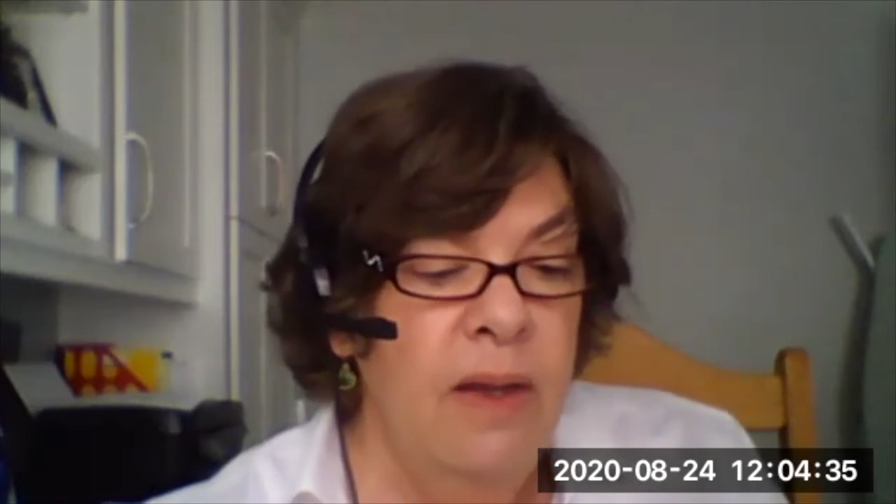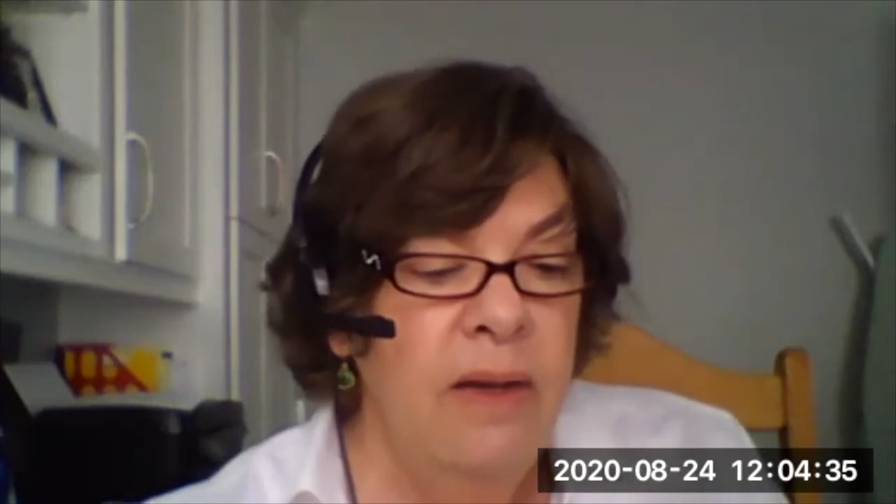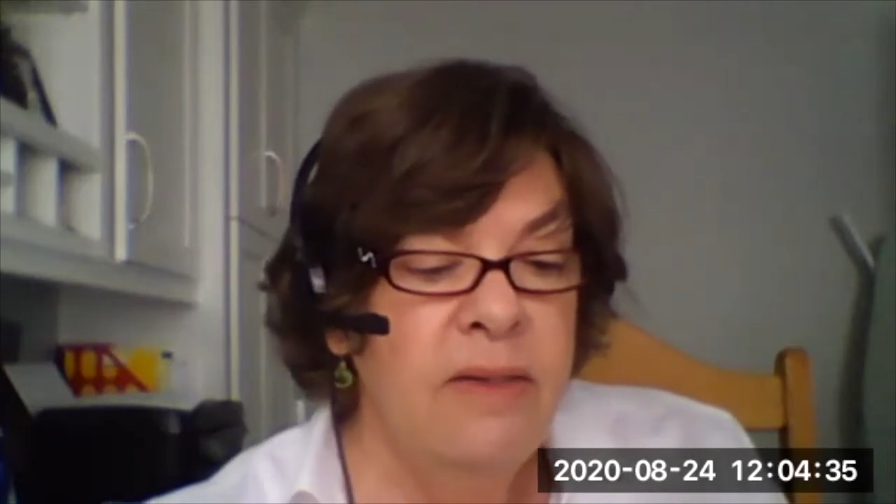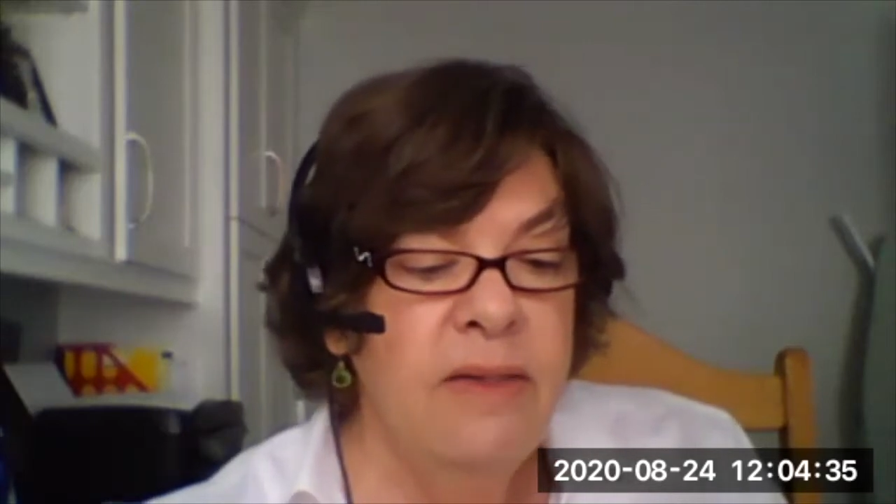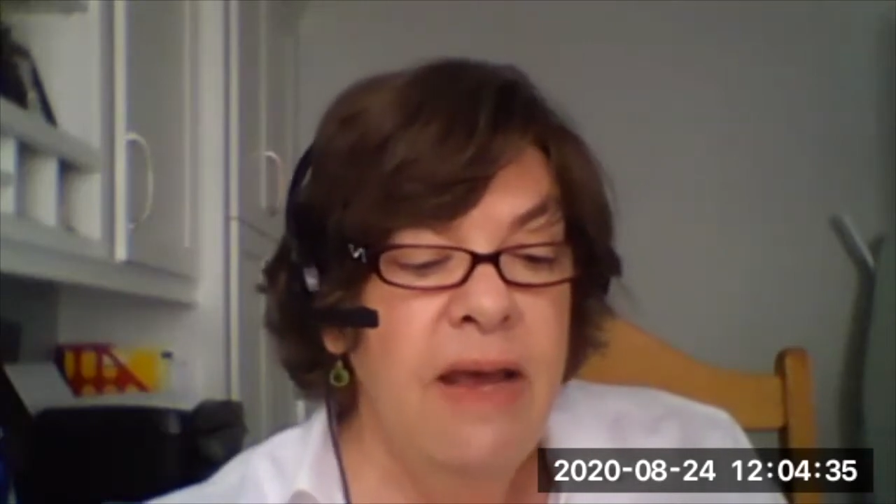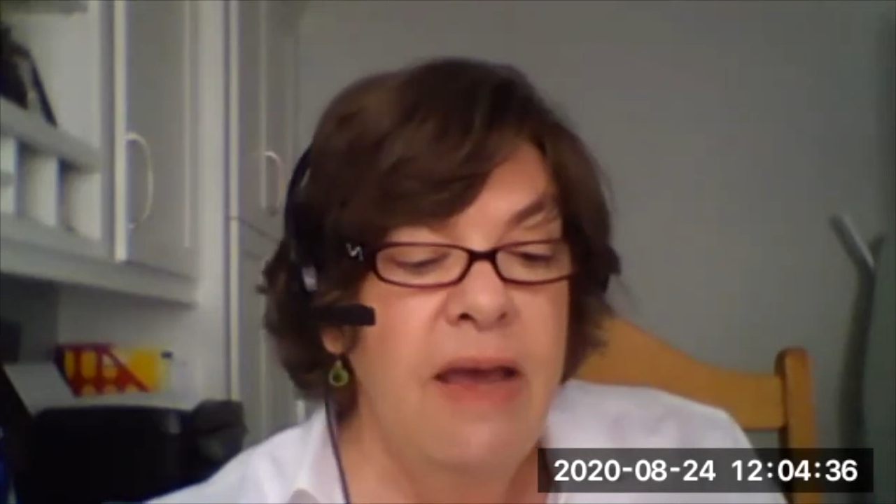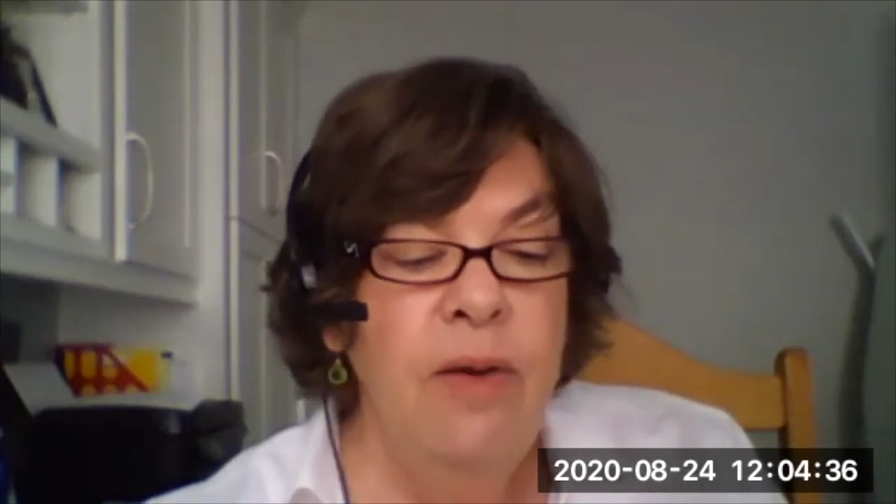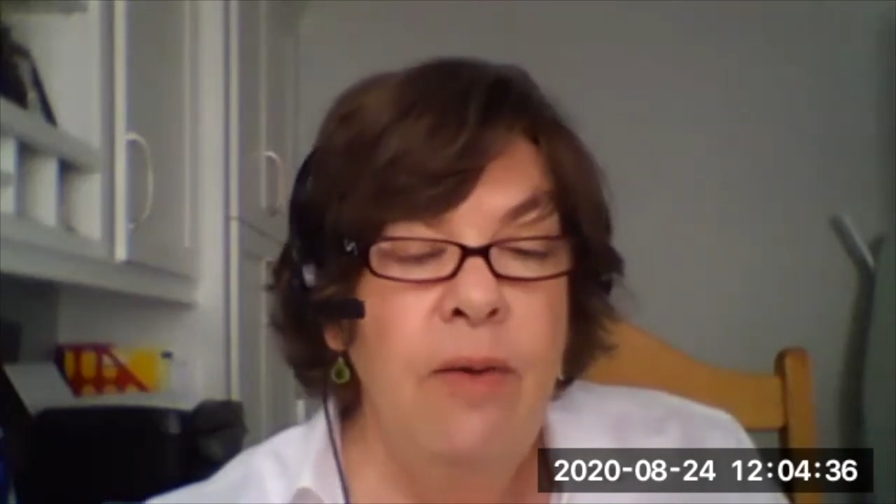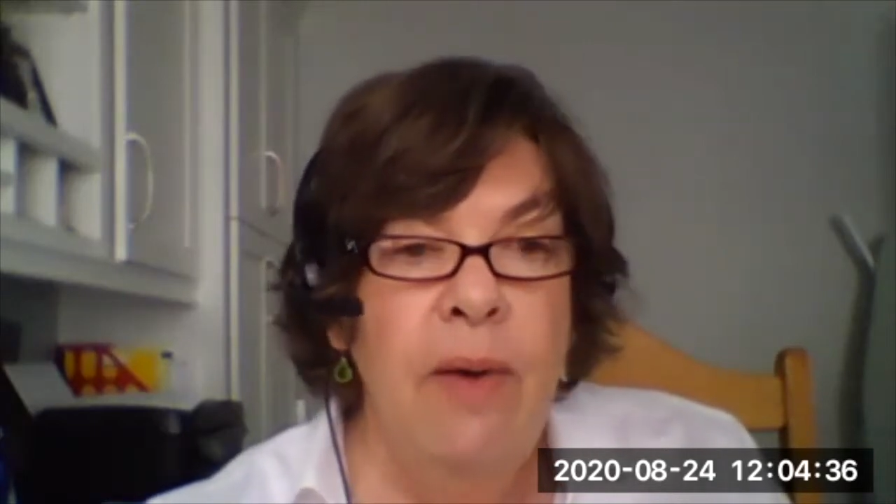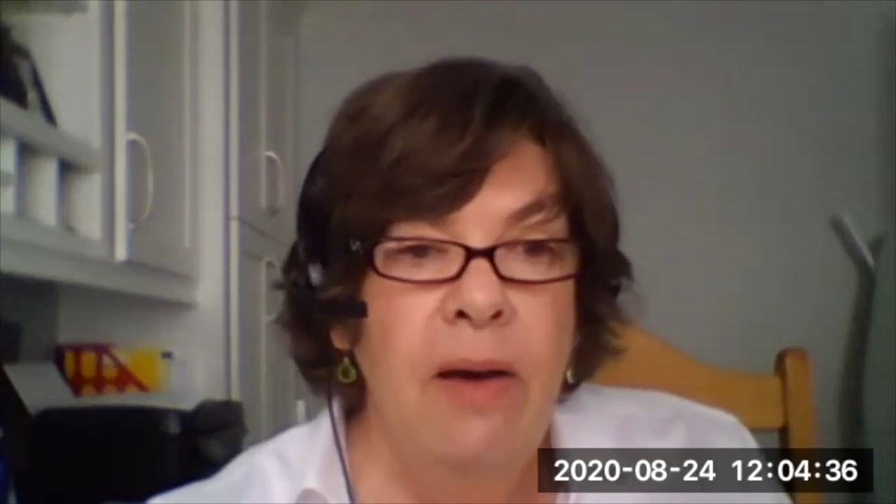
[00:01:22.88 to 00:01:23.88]
Today
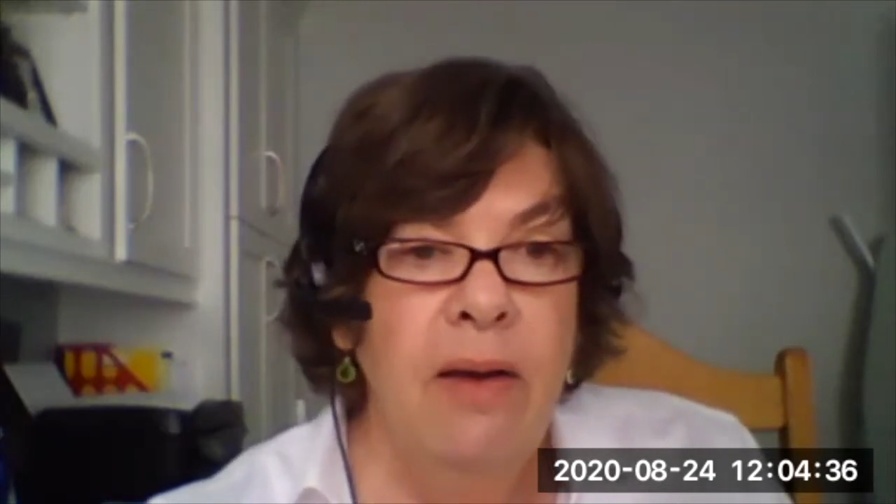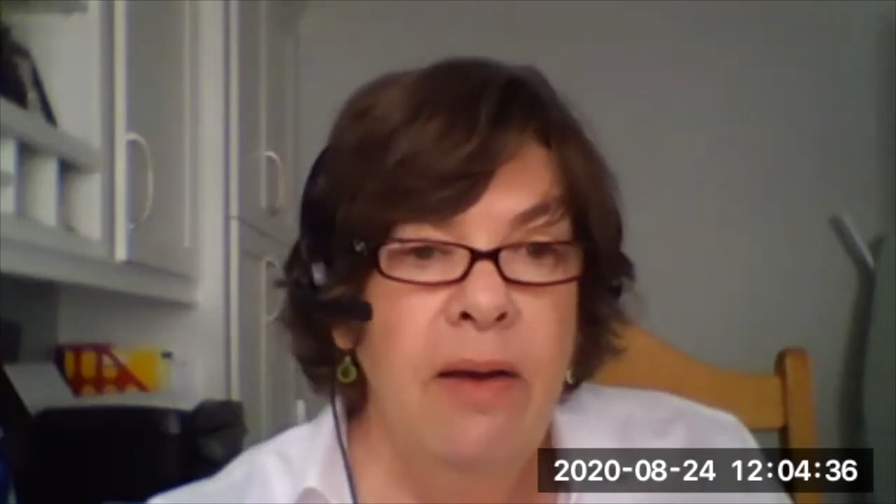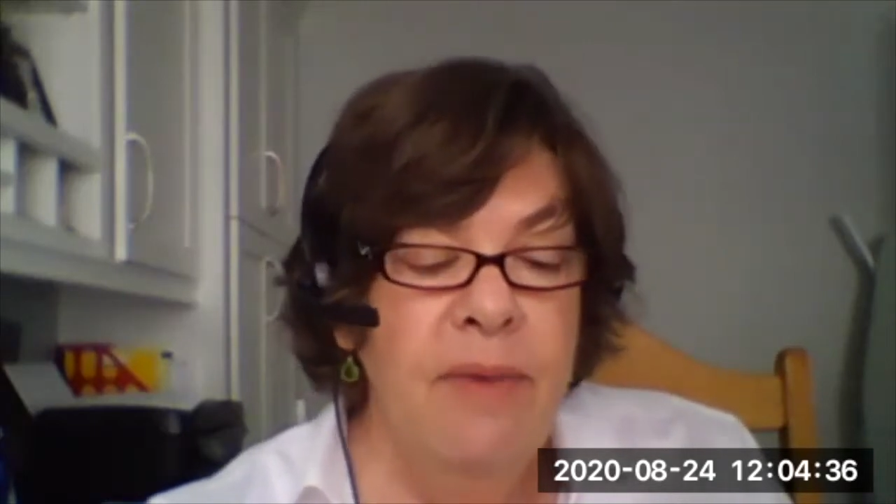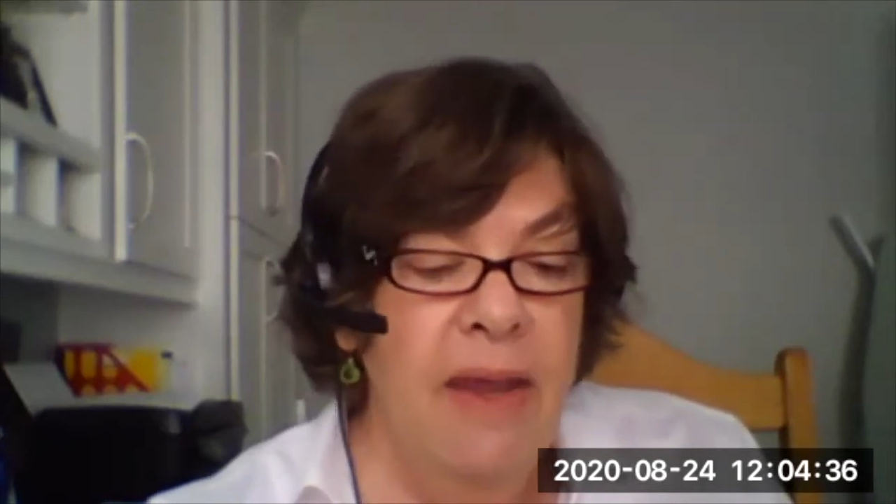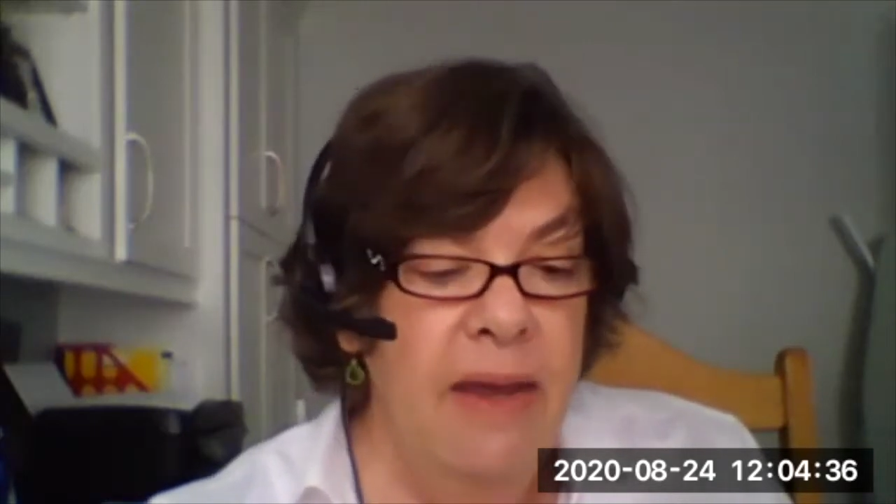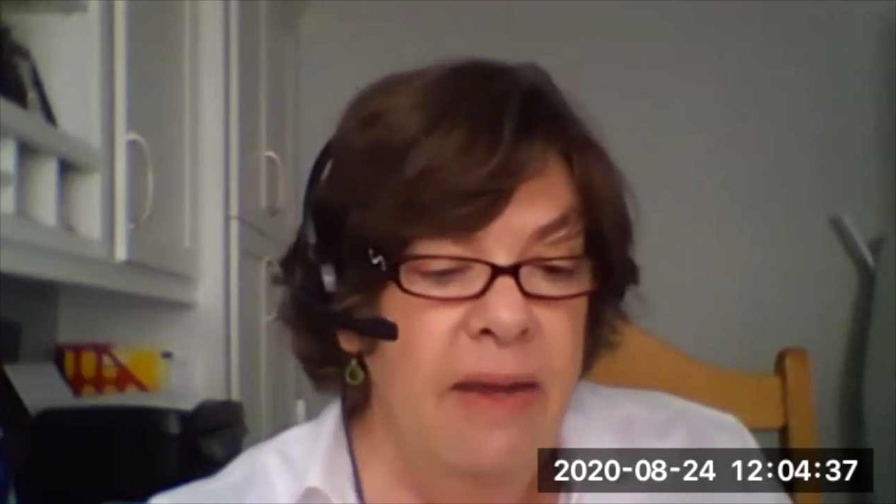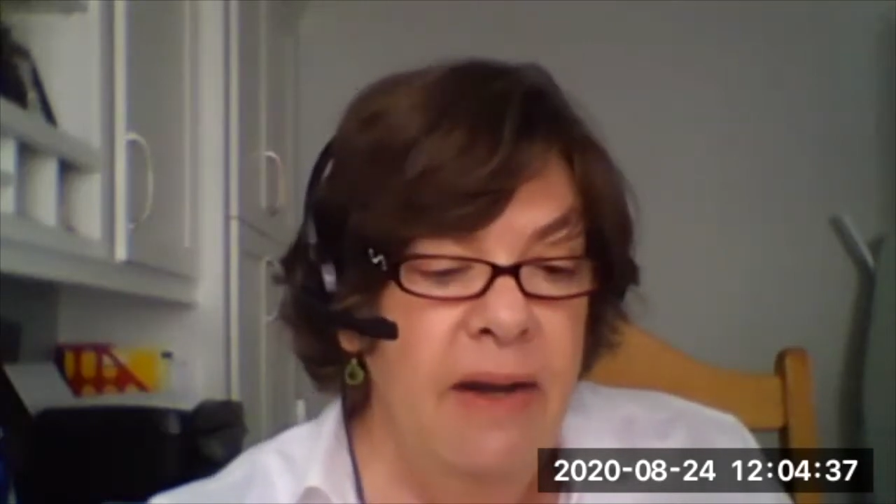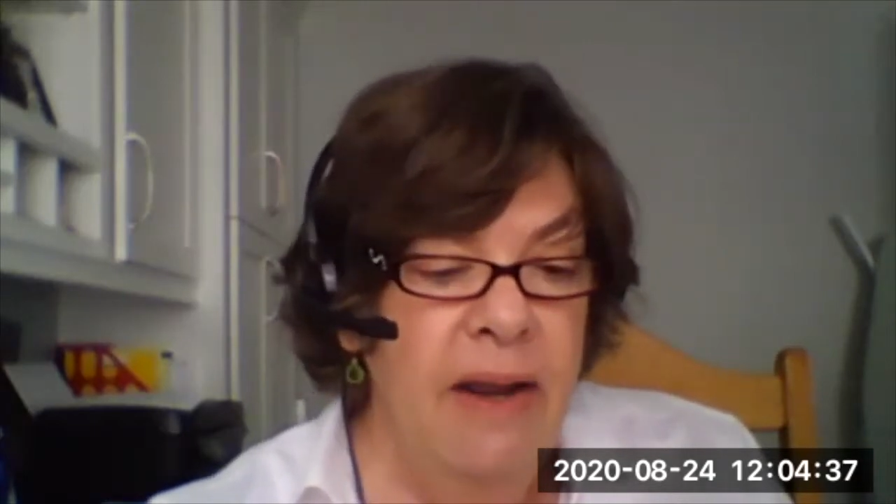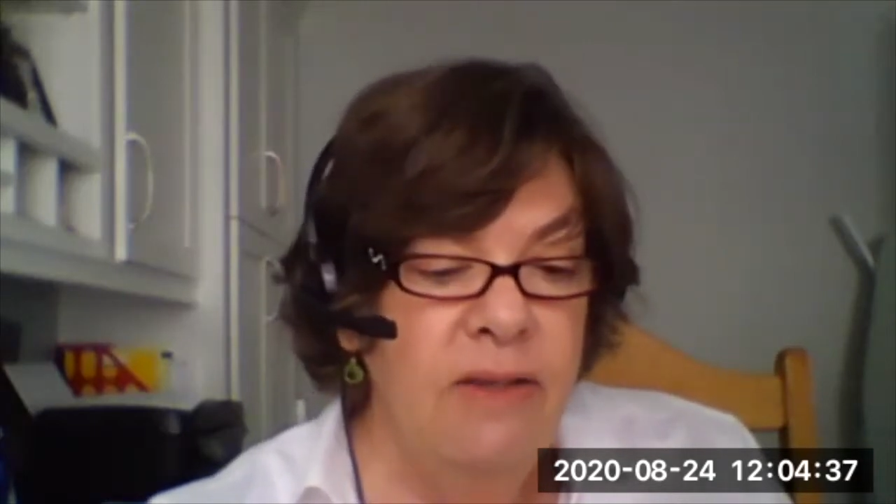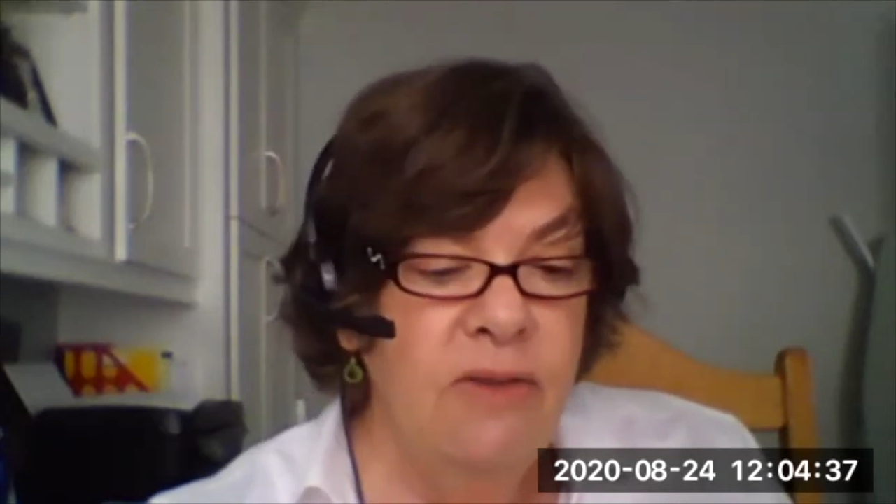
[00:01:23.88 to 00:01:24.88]
we welcome
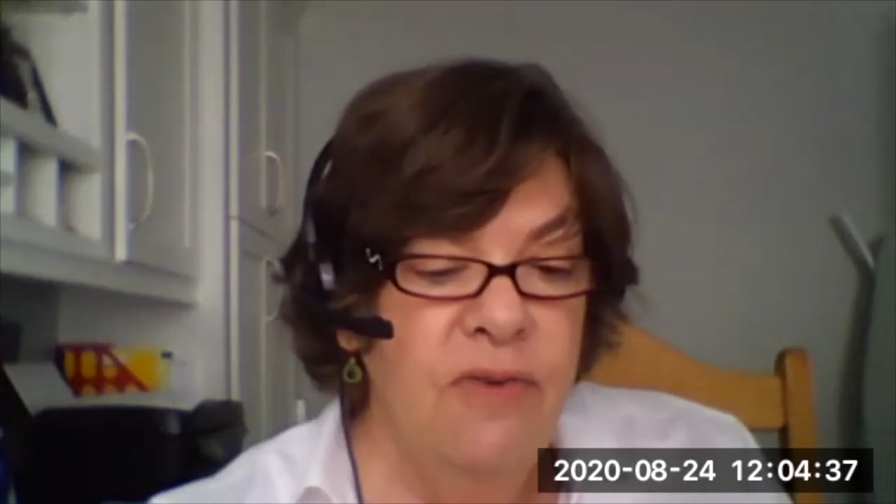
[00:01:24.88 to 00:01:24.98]
candidates